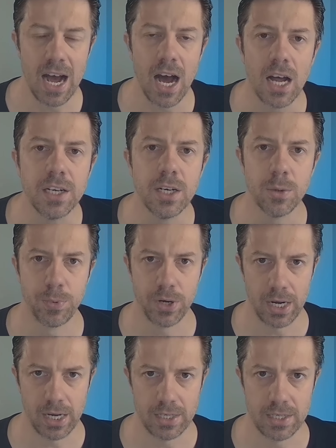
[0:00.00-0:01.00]

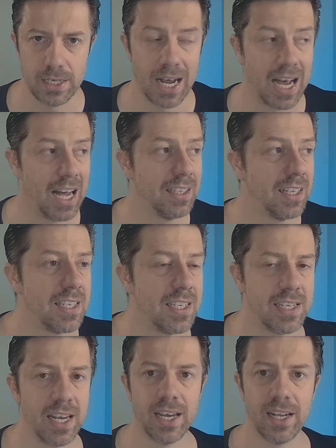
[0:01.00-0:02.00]
underpriced on that
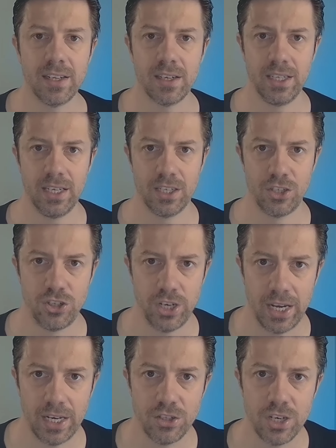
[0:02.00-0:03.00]
secondary
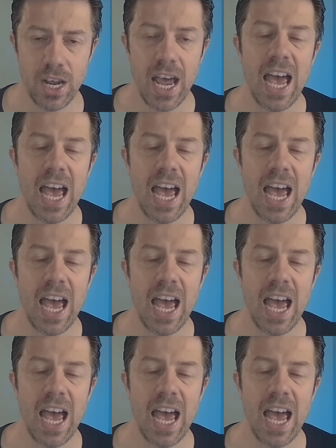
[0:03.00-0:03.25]
exchange.